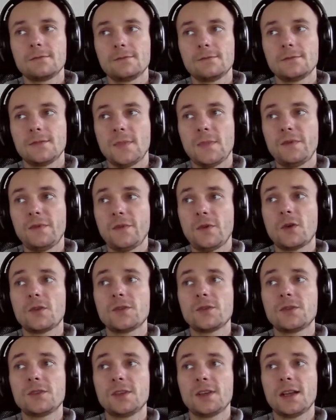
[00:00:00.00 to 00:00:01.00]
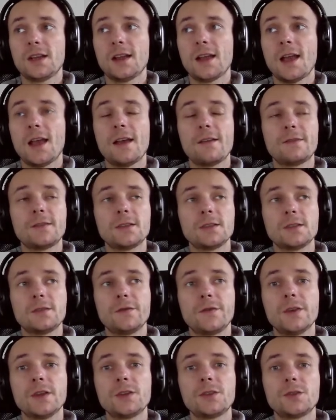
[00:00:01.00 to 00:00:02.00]
of course, you can have this
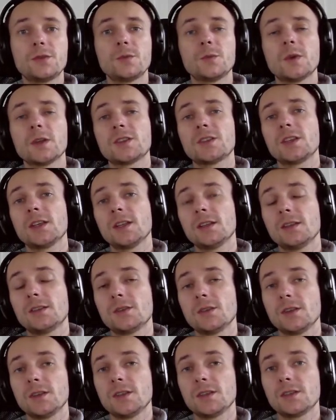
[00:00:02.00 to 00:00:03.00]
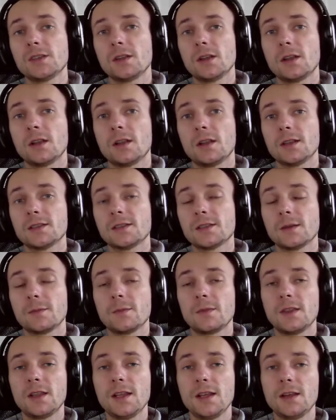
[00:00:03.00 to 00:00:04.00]
virtual machine to install
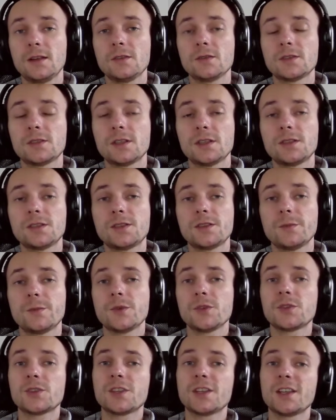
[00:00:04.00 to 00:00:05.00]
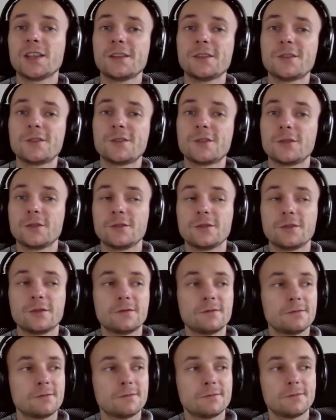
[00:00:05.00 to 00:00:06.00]
some Linux distribution to
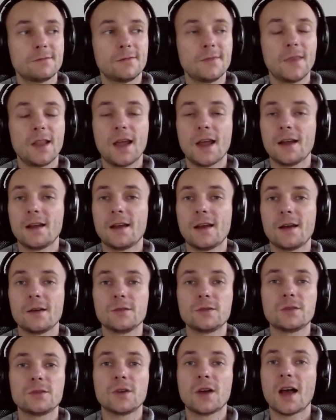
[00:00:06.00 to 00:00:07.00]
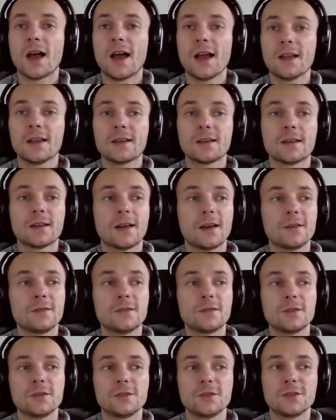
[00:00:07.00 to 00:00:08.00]
learn how to hack, how
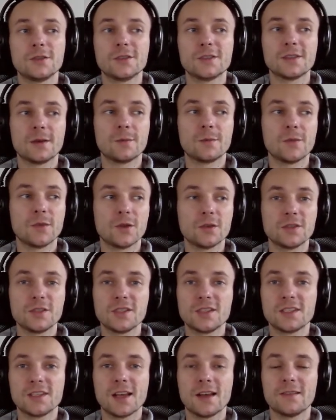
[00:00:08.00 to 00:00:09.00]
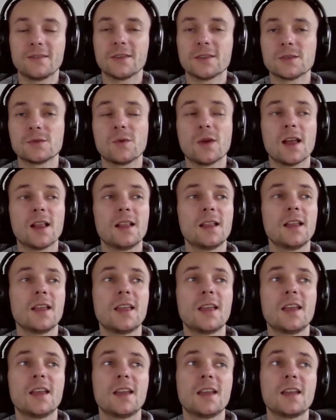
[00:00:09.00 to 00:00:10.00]
to do some naughty stuff as well,
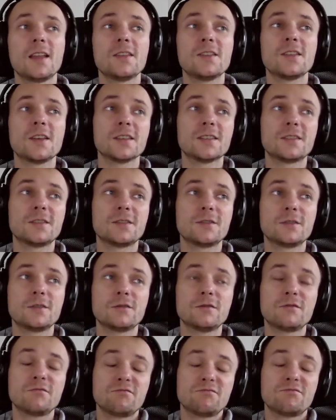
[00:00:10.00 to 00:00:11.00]
just to